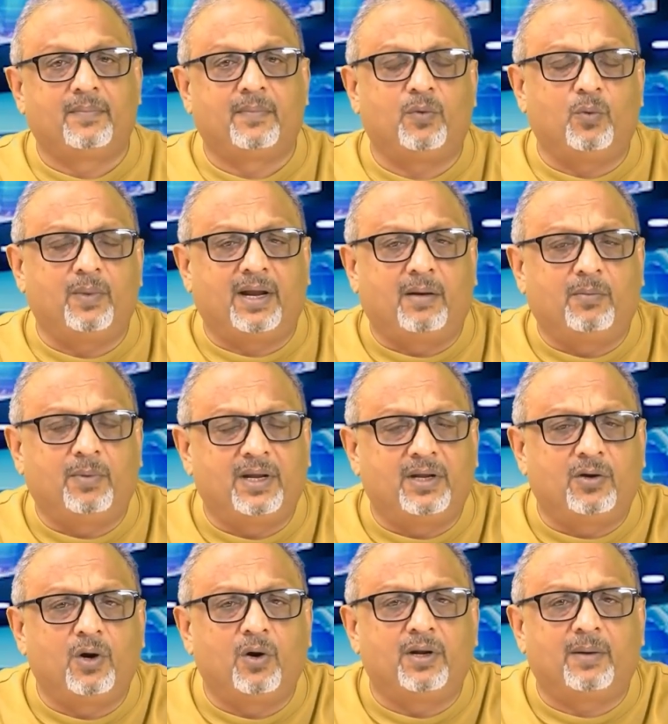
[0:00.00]
When we
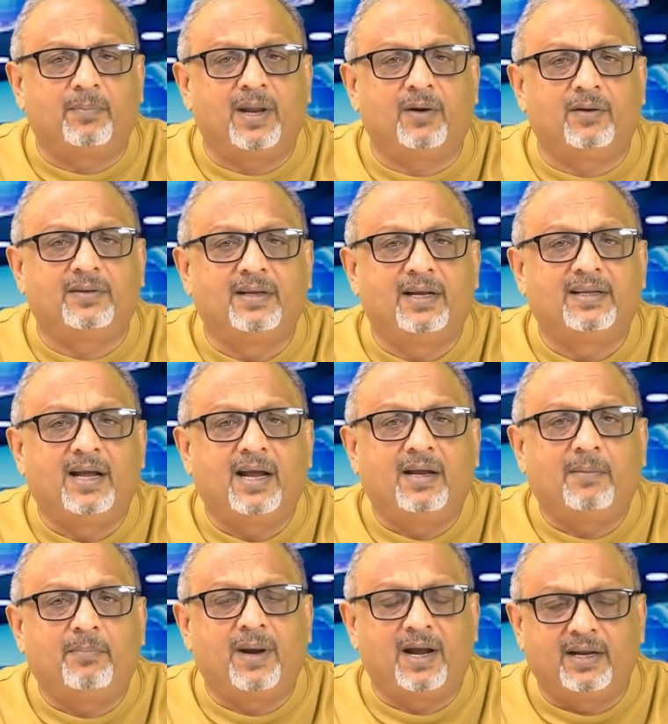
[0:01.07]
talk about the
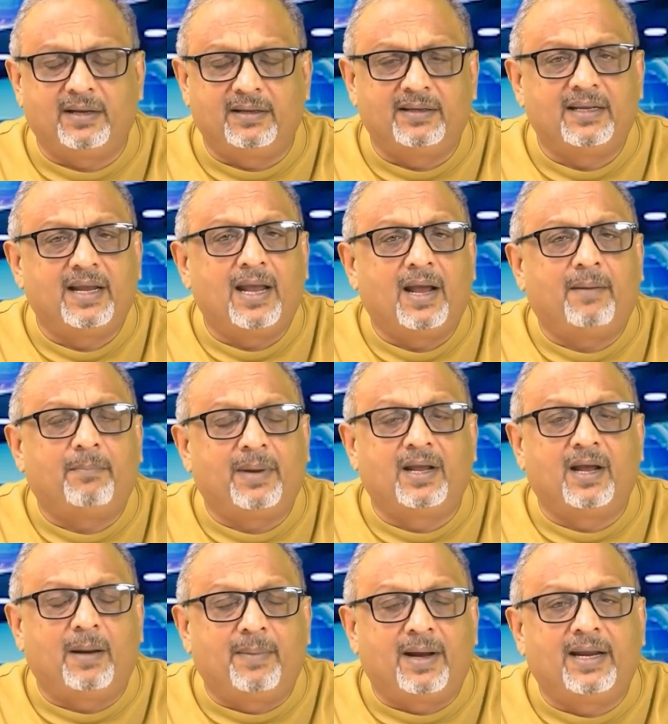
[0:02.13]
Taliban, they are
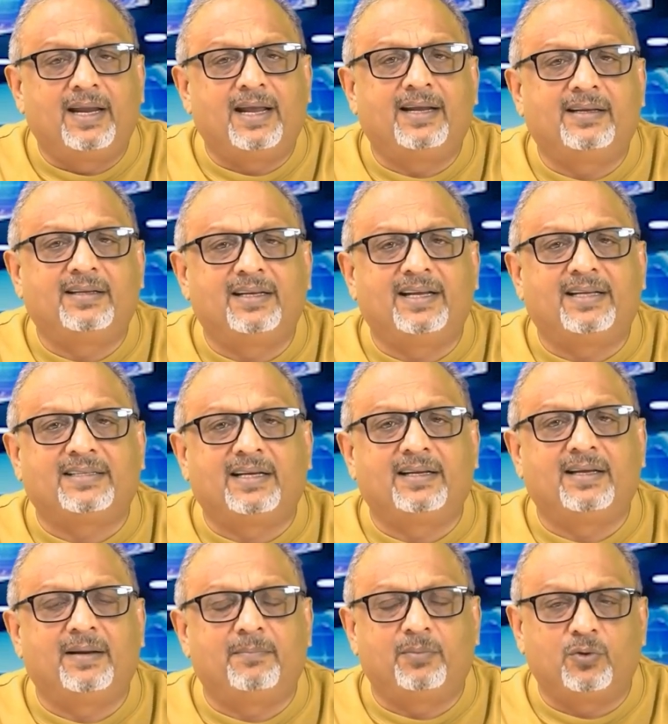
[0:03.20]
becoming
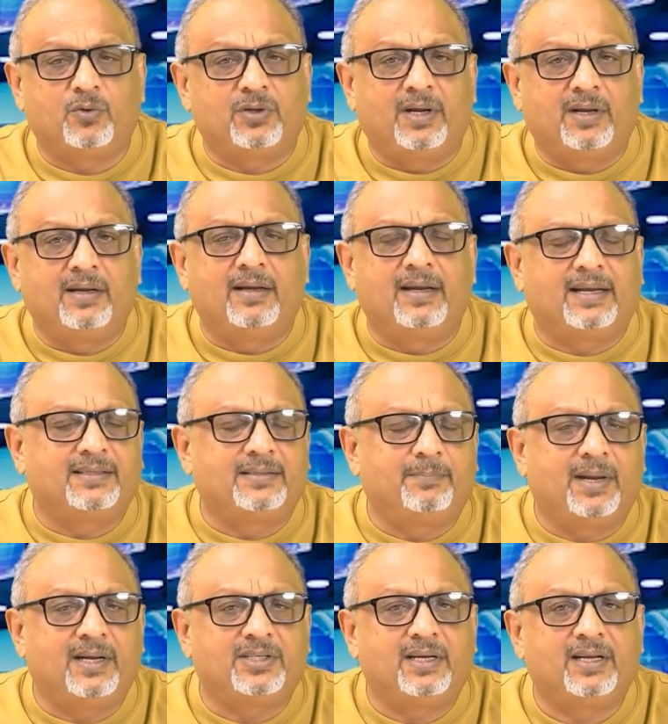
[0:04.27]
increasingly brutal,
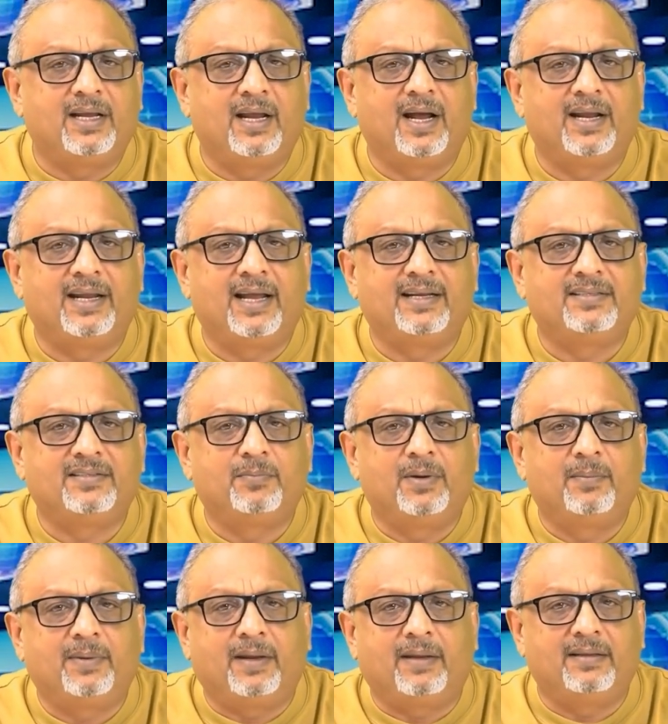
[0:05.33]
especially against
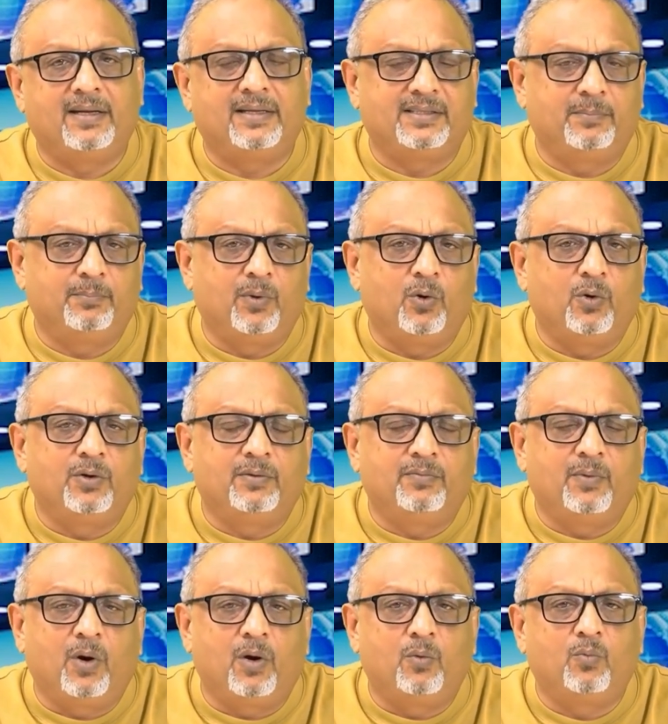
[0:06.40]
women. The support
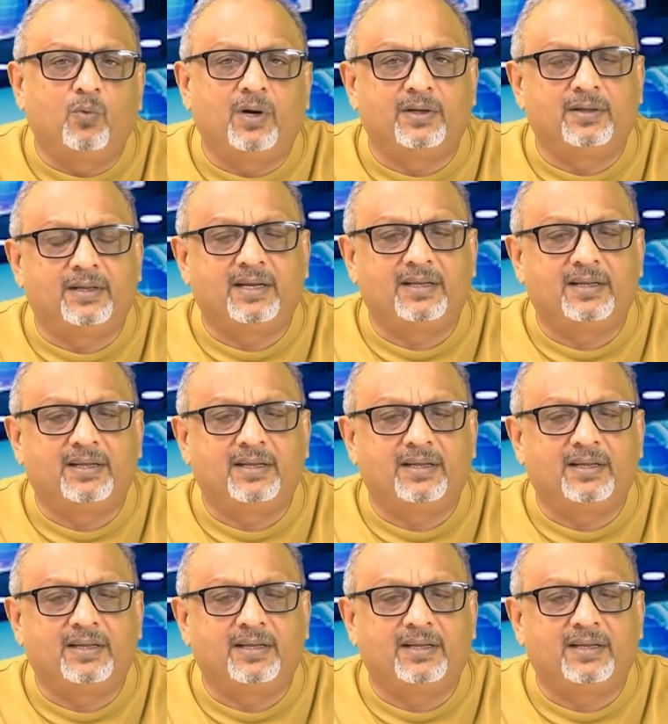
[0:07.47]
for what the